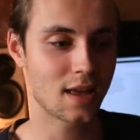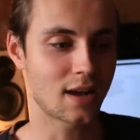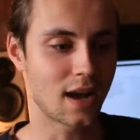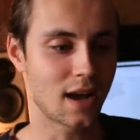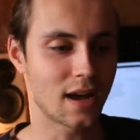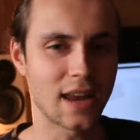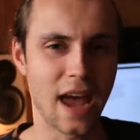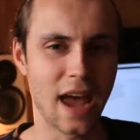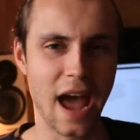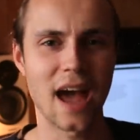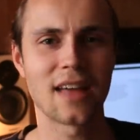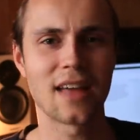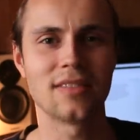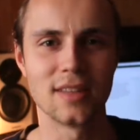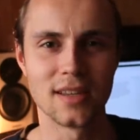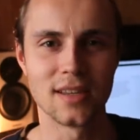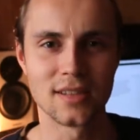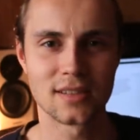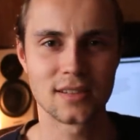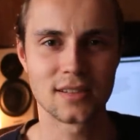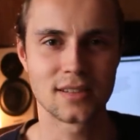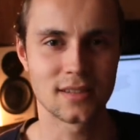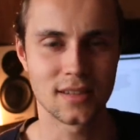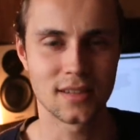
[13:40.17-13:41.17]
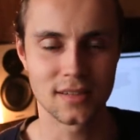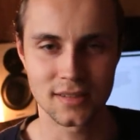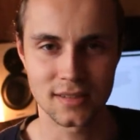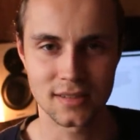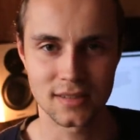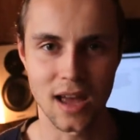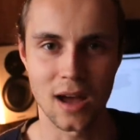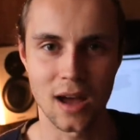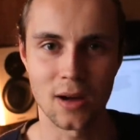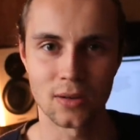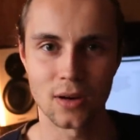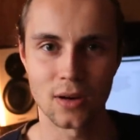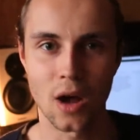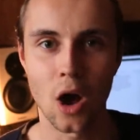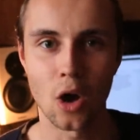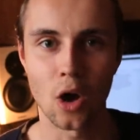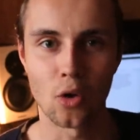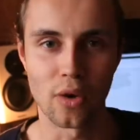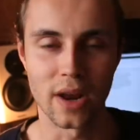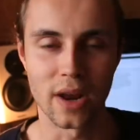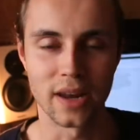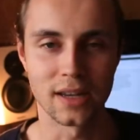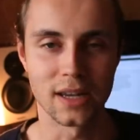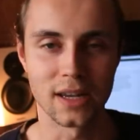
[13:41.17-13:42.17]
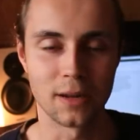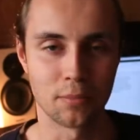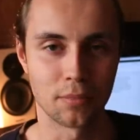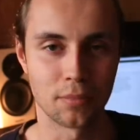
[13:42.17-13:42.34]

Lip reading: kind of had this sound already